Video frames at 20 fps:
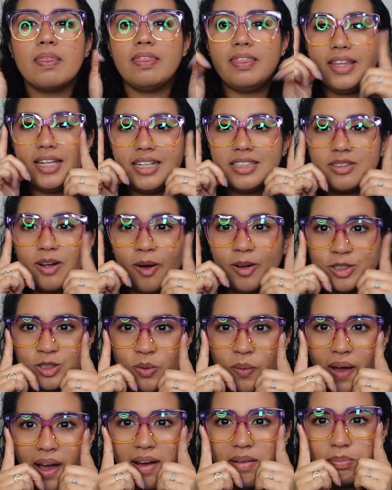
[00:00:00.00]
These
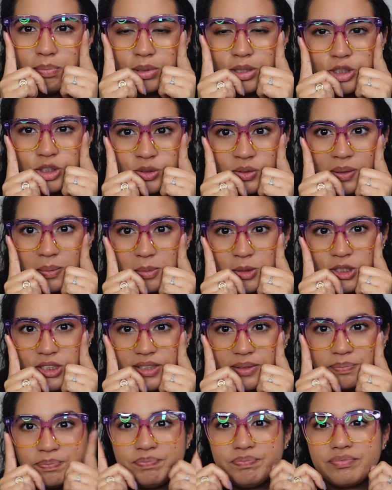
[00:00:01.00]
also have
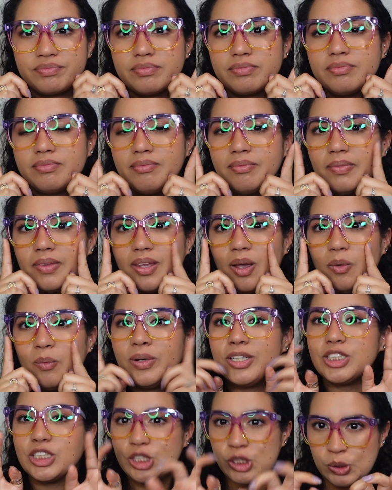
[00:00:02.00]
prescription,
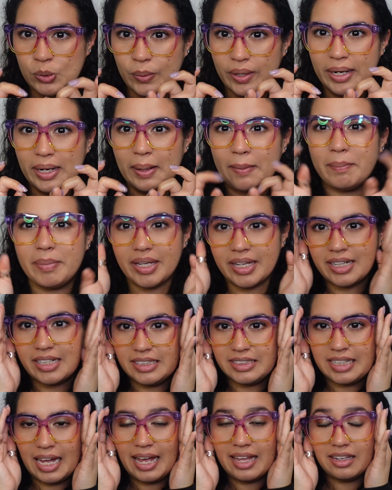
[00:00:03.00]
which is great
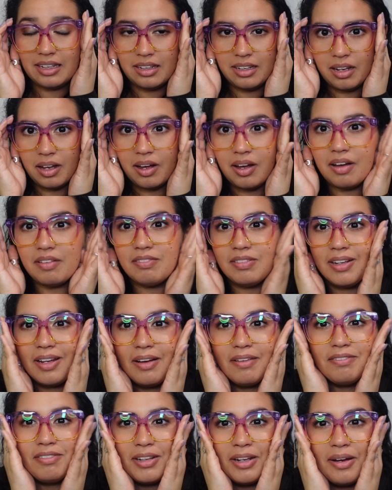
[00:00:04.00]
because I love
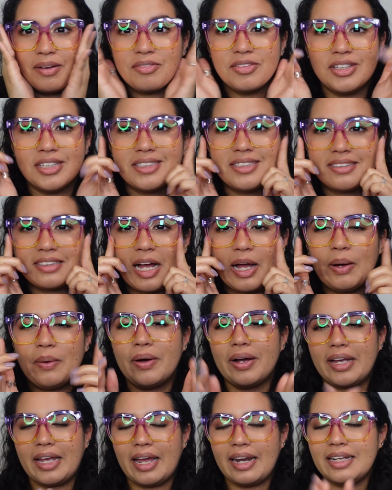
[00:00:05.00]
love love this style.
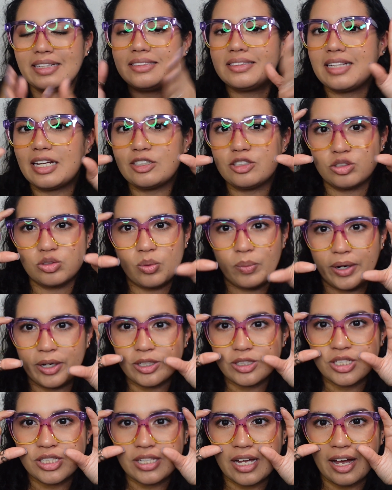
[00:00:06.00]
Again, it's that
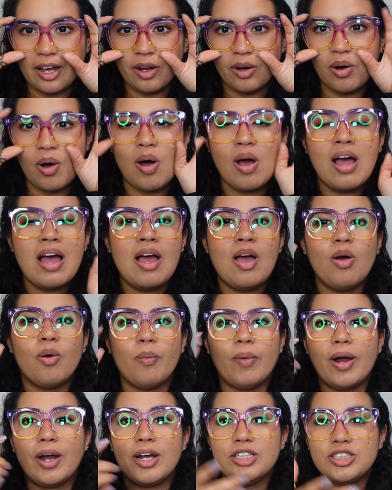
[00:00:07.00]
square style
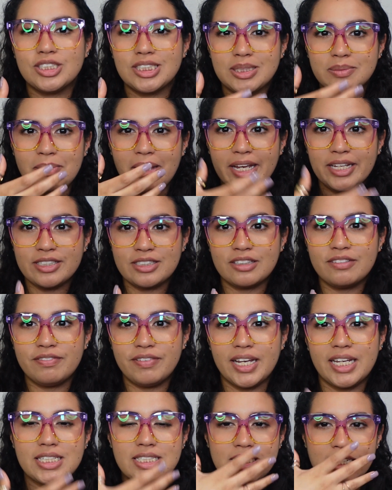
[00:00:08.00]
where it just makes the
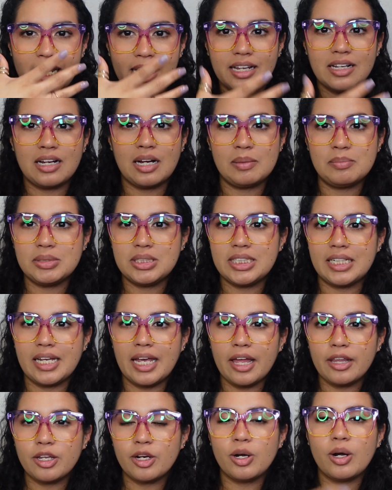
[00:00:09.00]
face like come
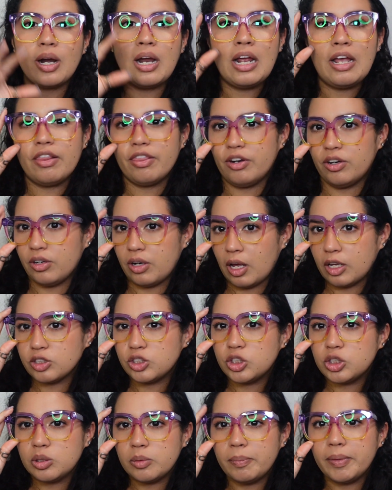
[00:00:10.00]
together. They're not
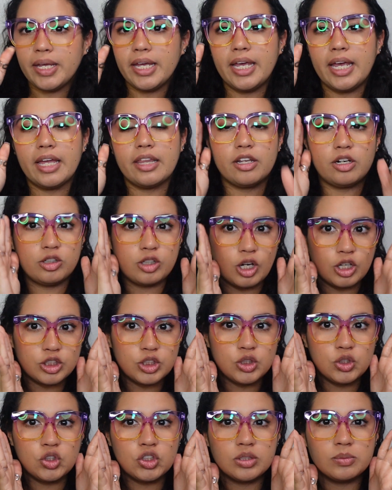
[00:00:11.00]
too big, they're not
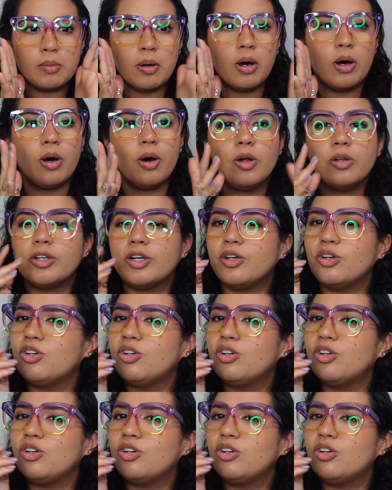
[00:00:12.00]
too small, they're